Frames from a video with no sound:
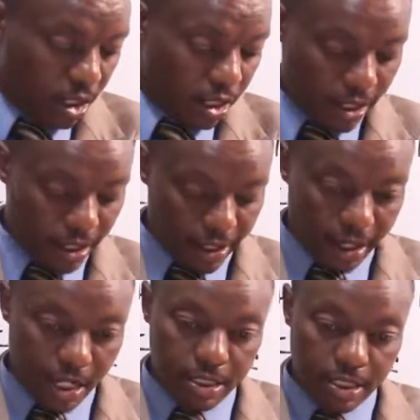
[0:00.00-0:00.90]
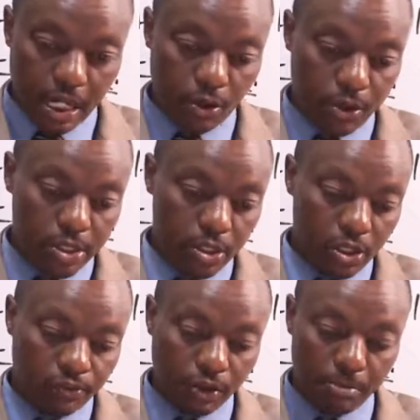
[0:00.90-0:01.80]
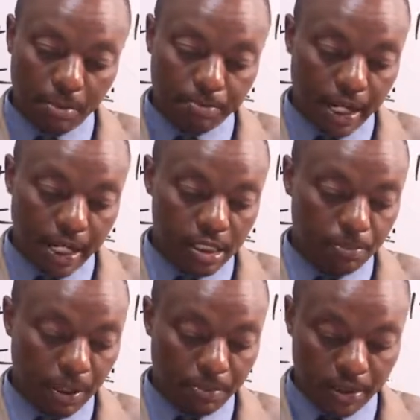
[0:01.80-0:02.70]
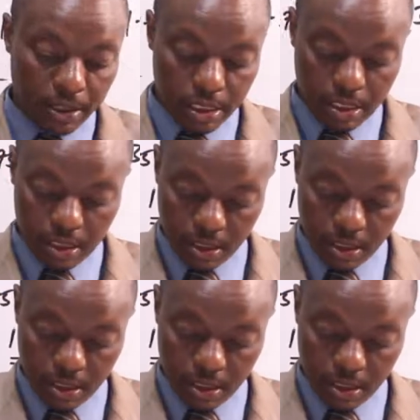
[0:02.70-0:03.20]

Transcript: Uh, yes, a question from the past papers